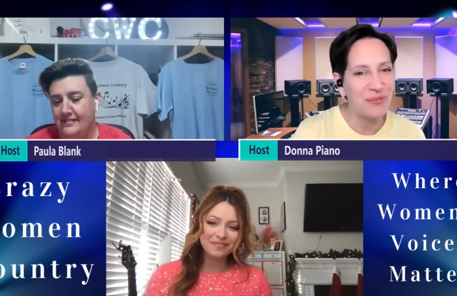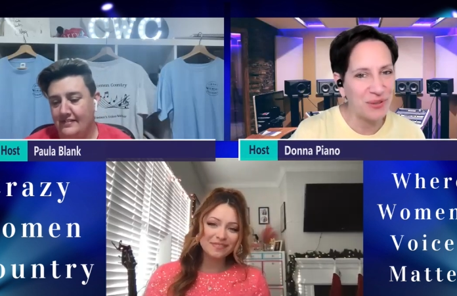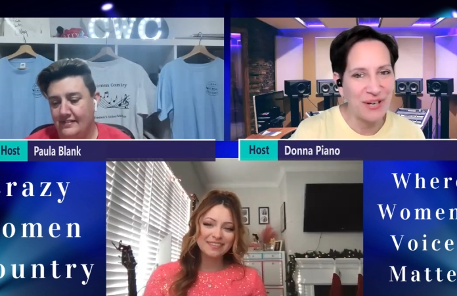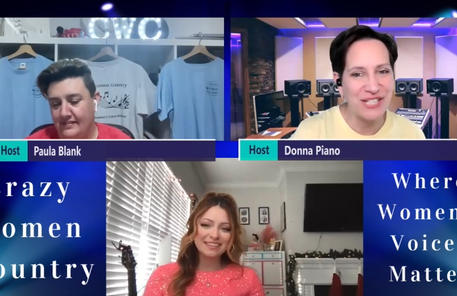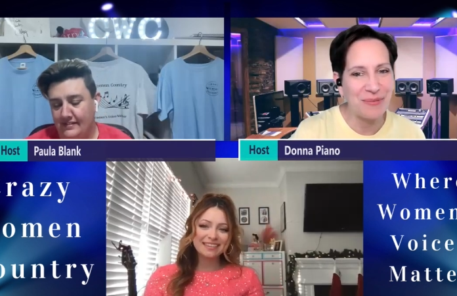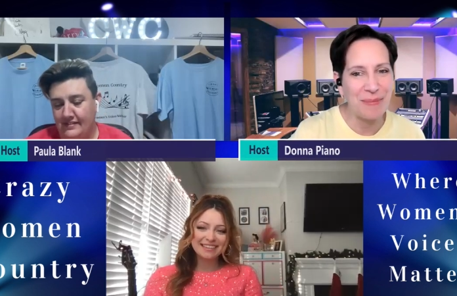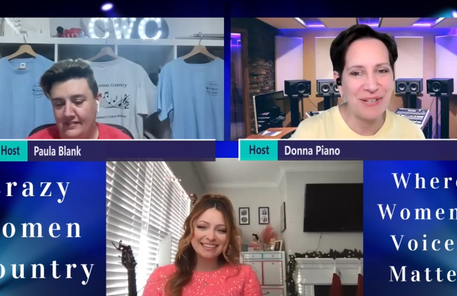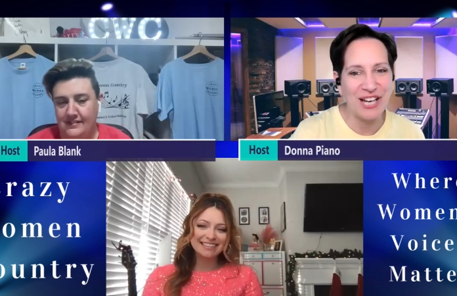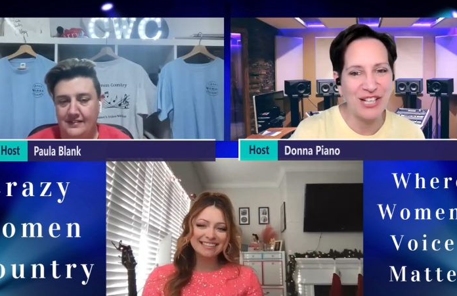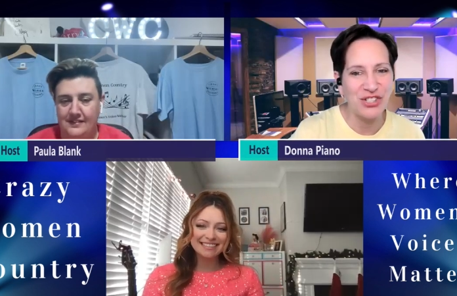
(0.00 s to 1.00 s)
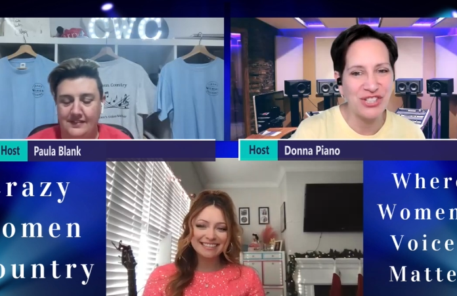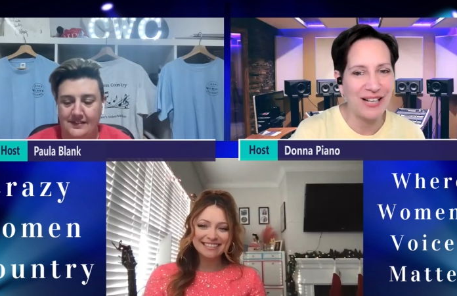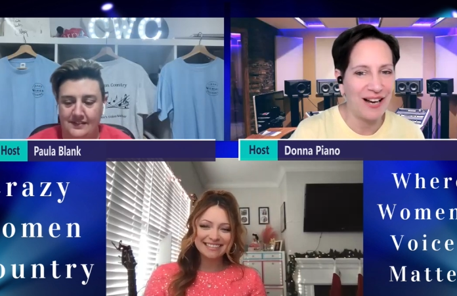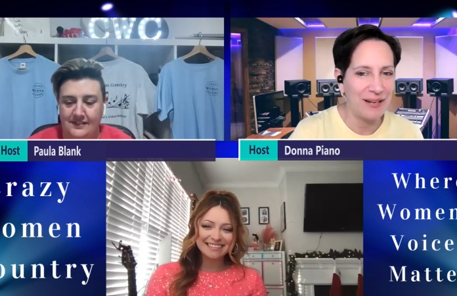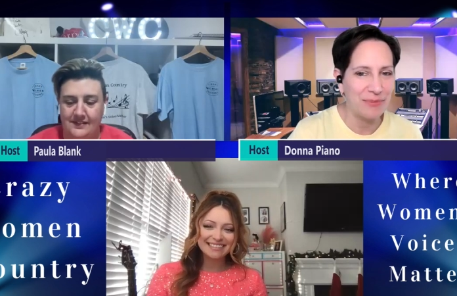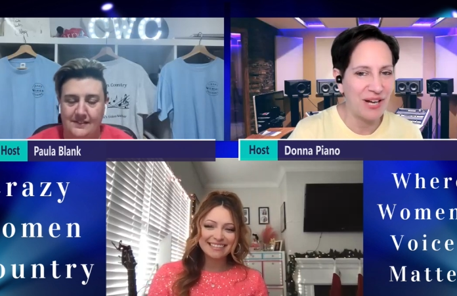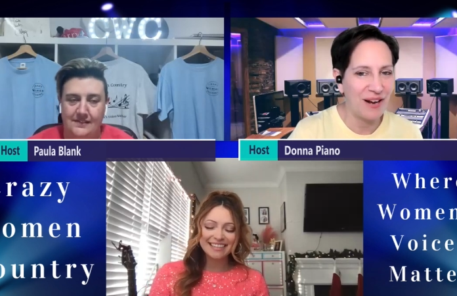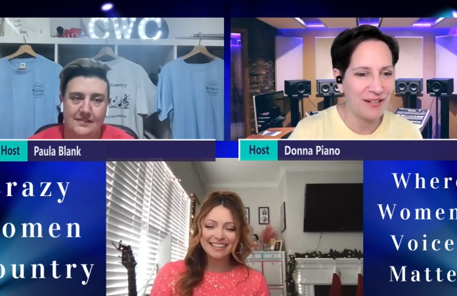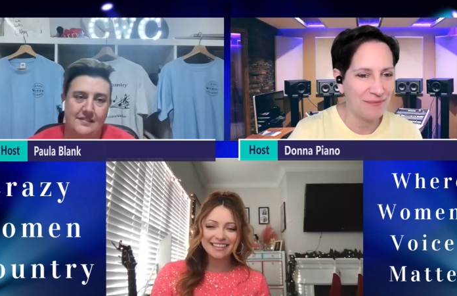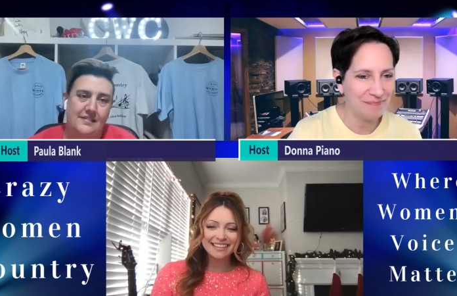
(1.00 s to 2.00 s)
Speaker 1: of Crazy Women Country. I'm
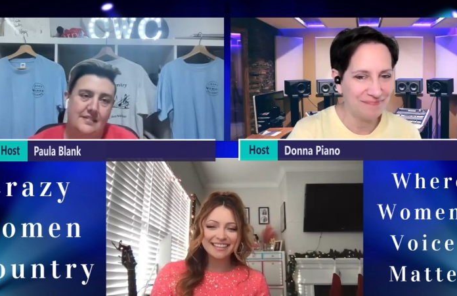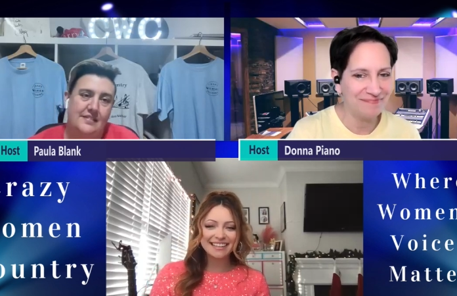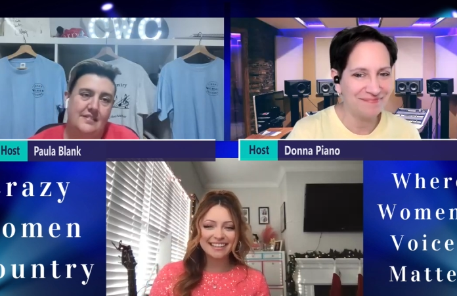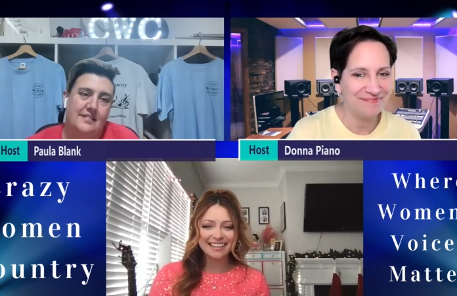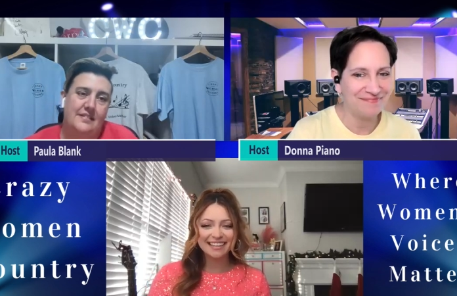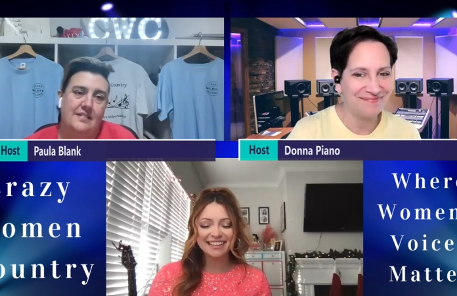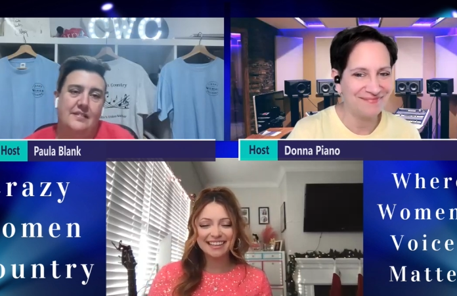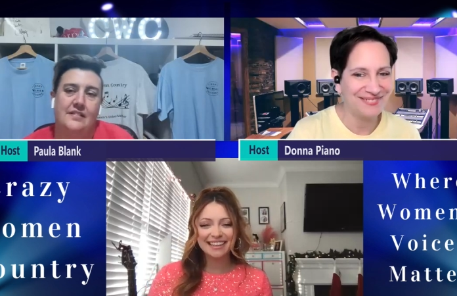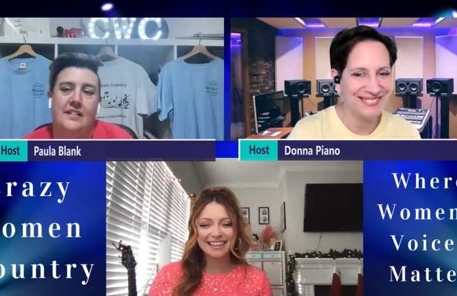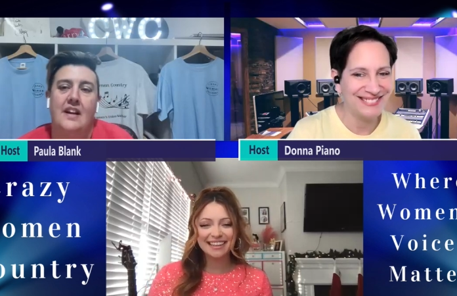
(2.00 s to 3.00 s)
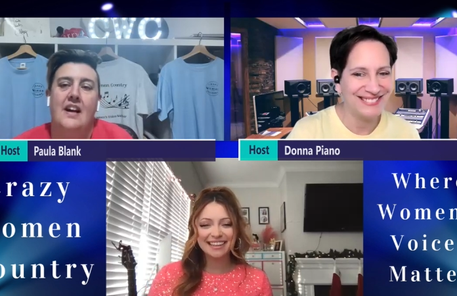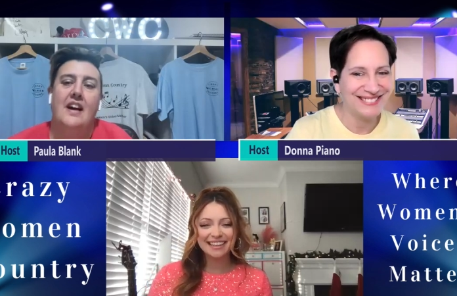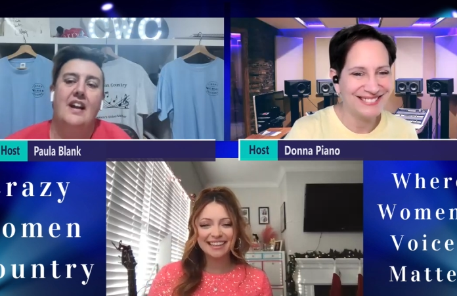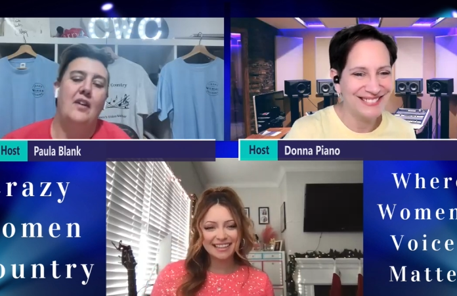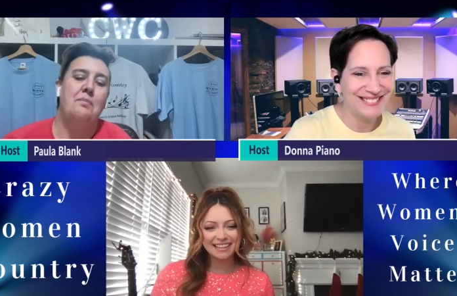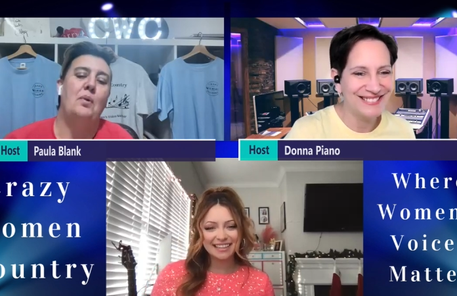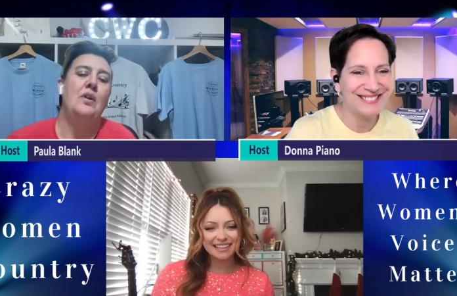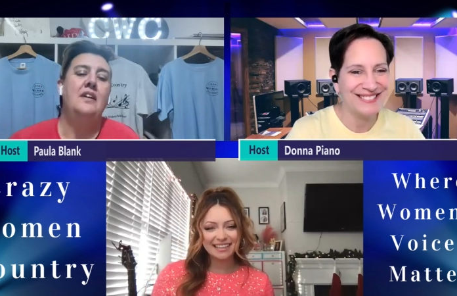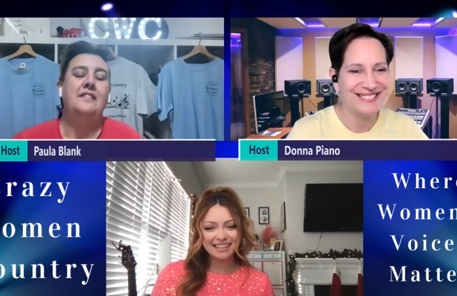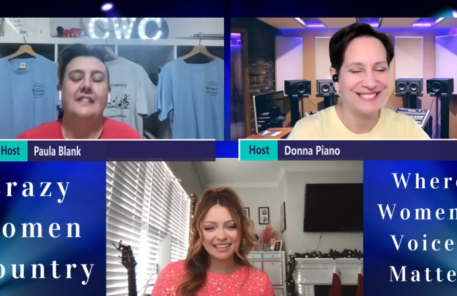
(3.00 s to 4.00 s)
Donna.
Speaker 2: And I'm
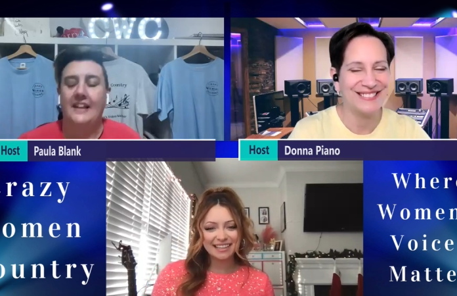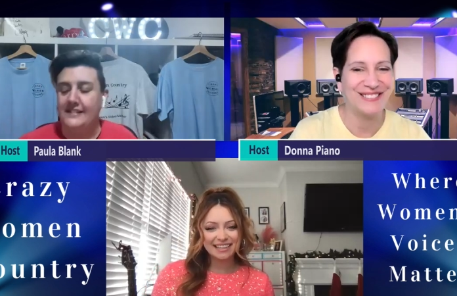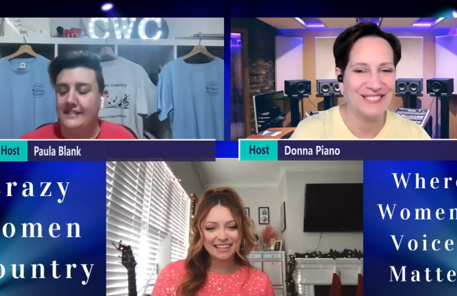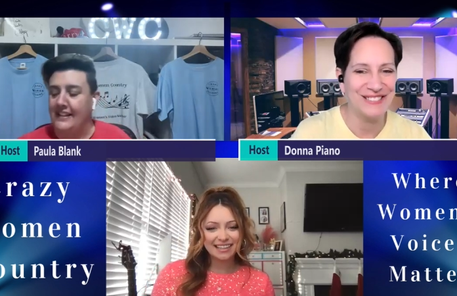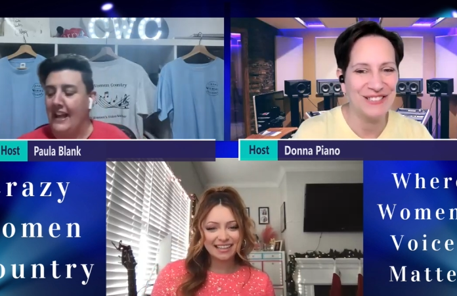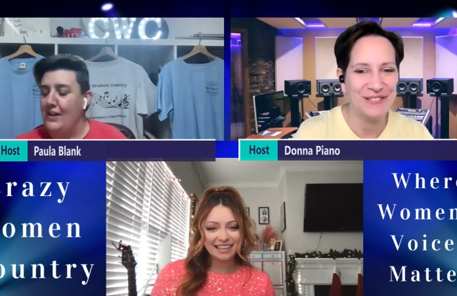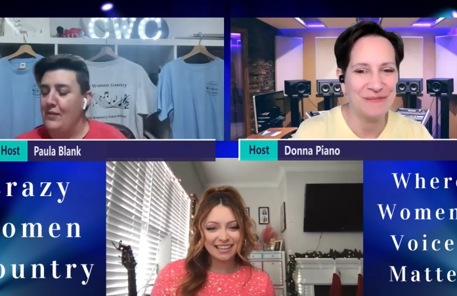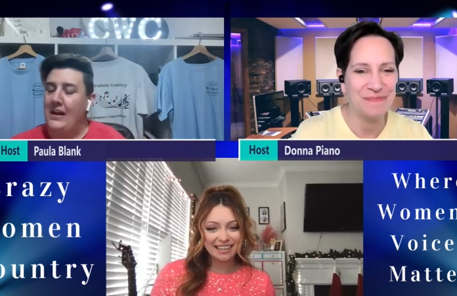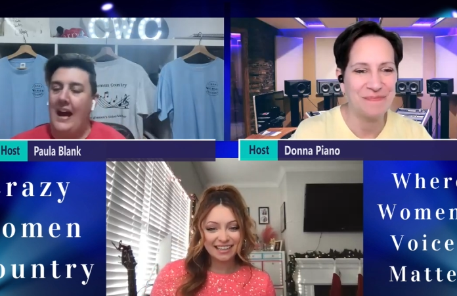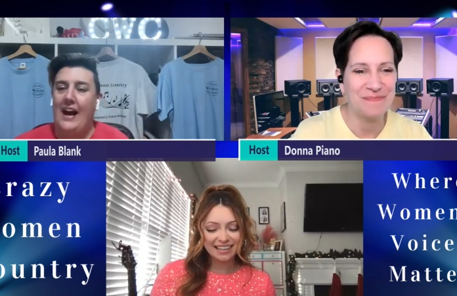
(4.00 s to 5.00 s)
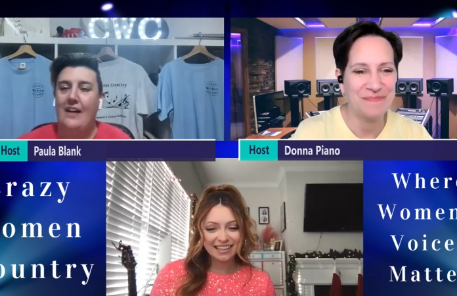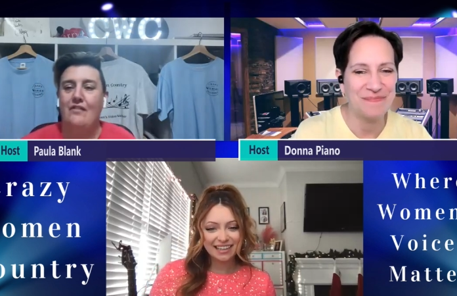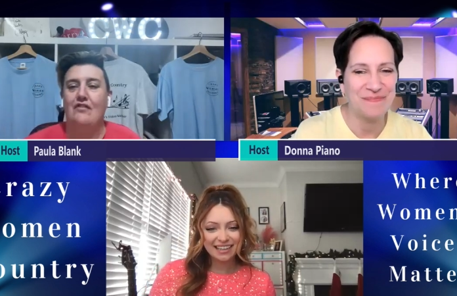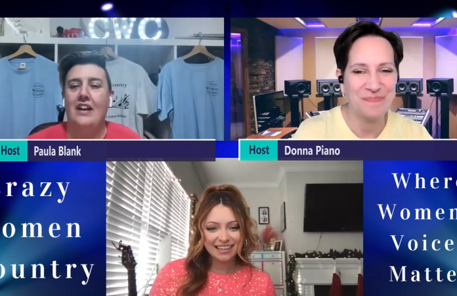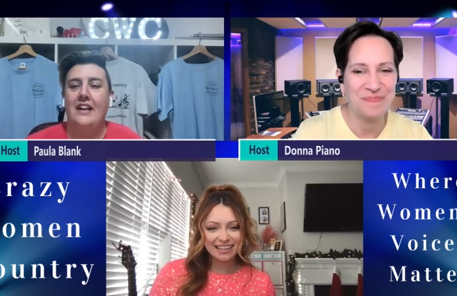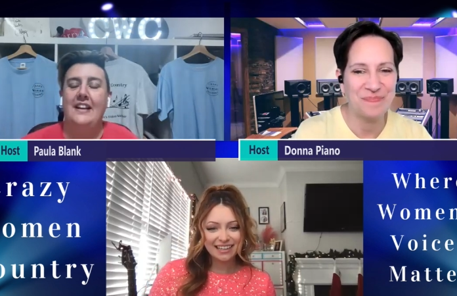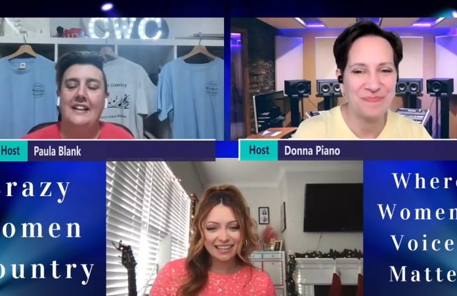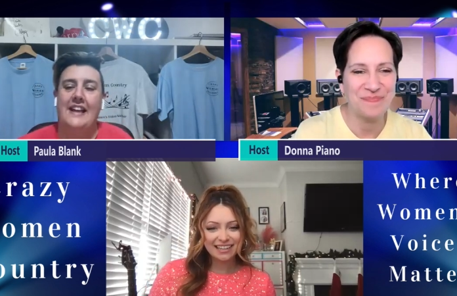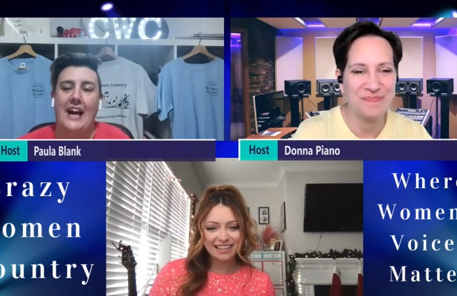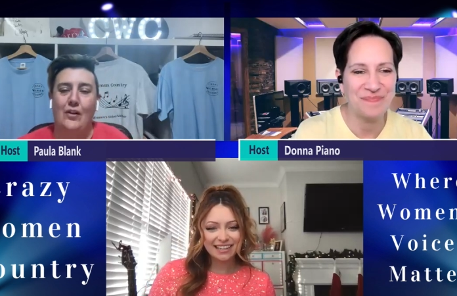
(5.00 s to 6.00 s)
Paula. And today we have
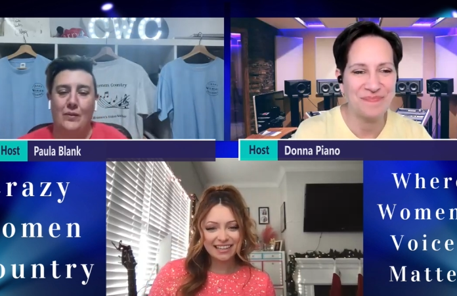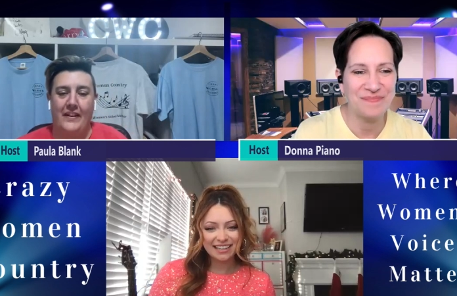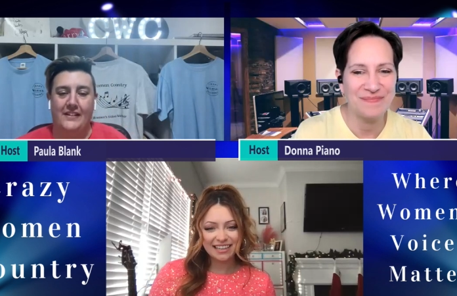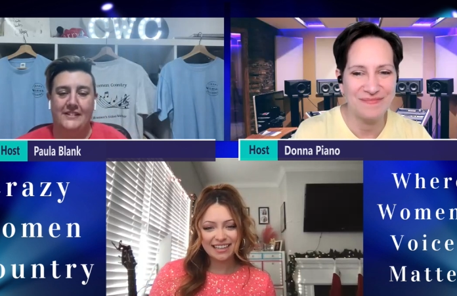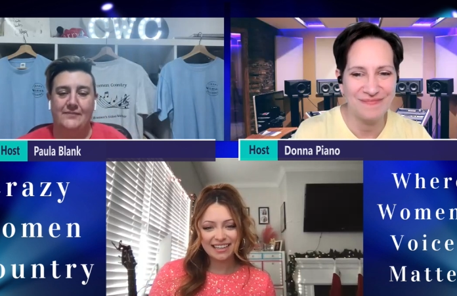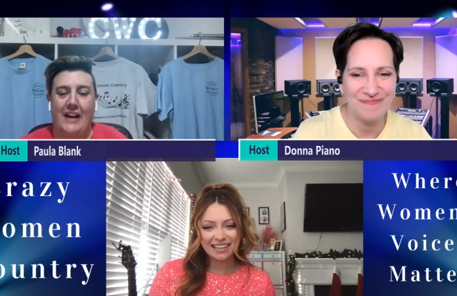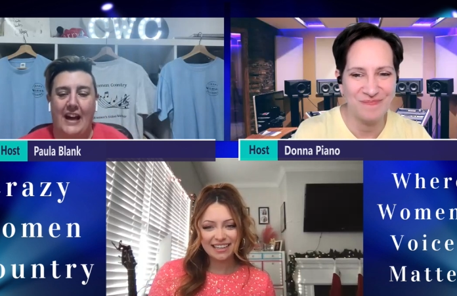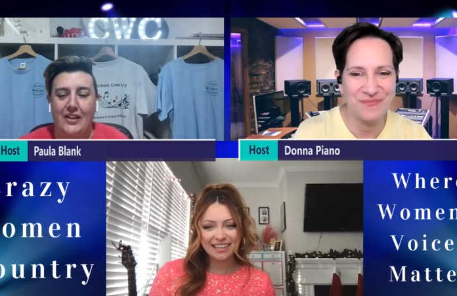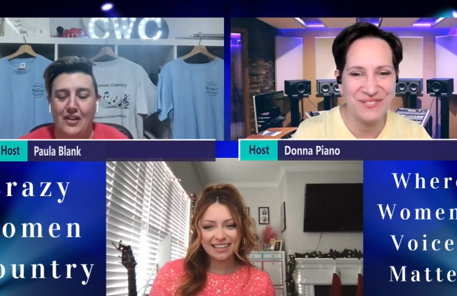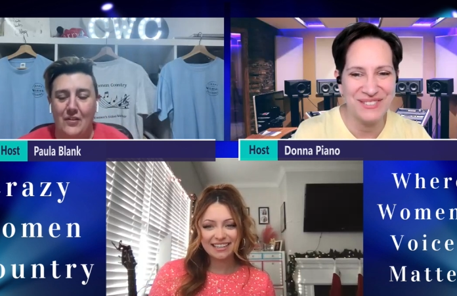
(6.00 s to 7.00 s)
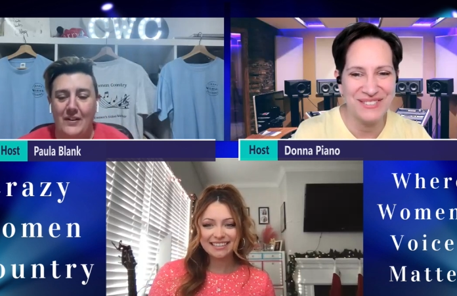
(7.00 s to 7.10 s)
Ralyn Gayle with us. How are you